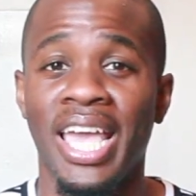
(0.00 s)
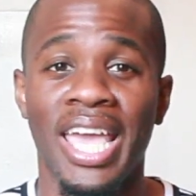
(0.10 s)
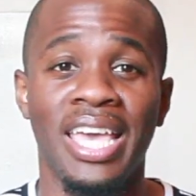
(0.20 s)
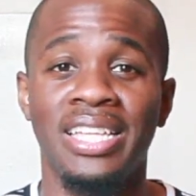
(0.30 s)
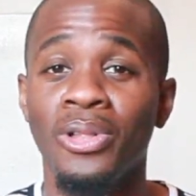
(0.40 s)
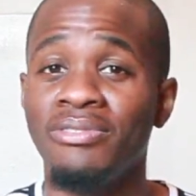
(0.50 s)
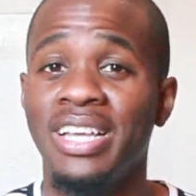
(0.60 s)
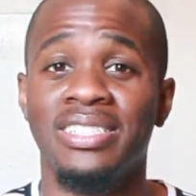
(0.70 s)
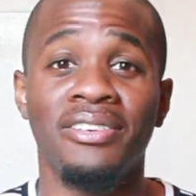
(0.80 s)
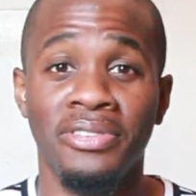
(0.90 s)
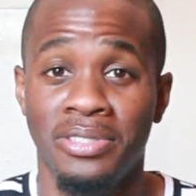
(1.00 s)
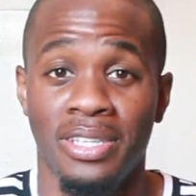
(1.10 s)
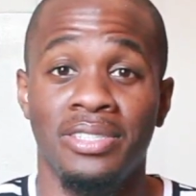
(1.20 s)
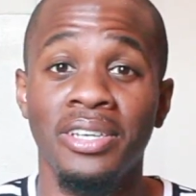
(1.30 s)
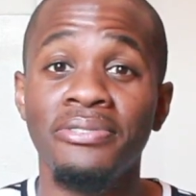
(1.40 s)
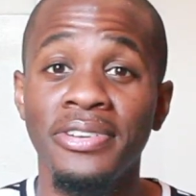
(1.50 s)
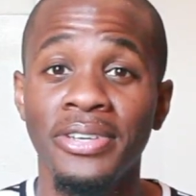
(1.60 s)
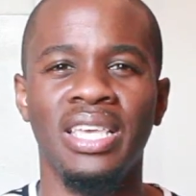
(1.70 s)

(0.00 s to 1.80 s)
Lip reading: and all of that stuff. It's good for you.